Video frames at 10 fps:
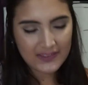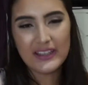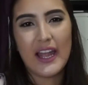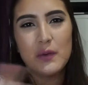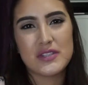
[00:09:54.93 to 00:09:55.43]
And the
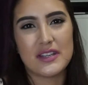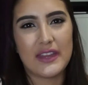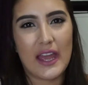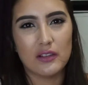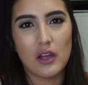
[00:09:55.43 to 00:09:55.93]
line wasn't
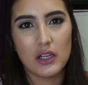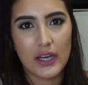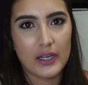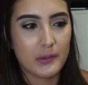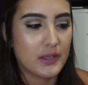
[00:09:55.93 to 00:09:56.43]
that
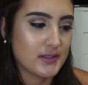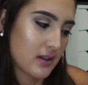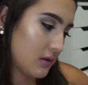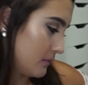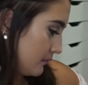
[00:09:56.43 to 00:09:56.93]
long anyway,
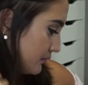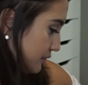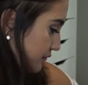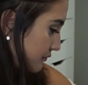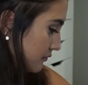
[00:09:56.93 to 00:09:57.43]
so
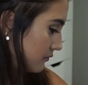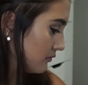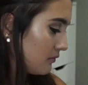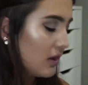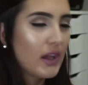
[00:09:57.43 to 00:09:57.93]

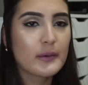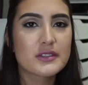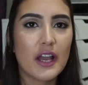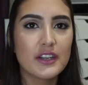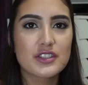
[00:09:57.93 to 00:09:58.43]
it
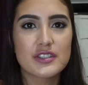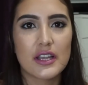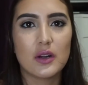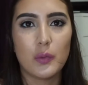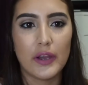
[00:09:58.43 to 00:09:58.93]
was kind of just
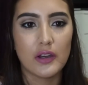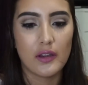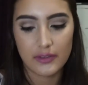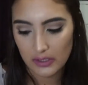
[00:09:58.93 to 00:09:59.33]
like a why not